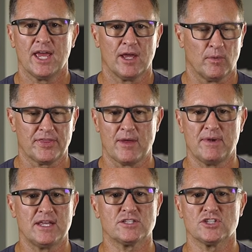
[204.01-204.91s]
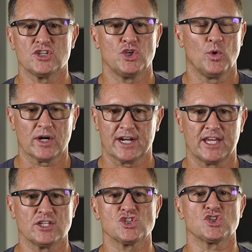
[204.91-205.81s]
And what that means is you are going to
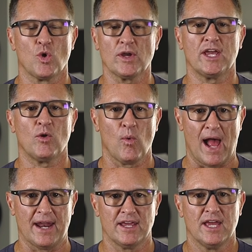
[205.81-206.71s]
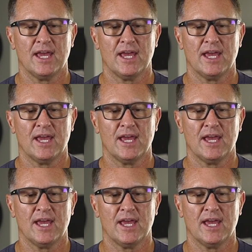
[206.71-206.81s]
get soaking wet.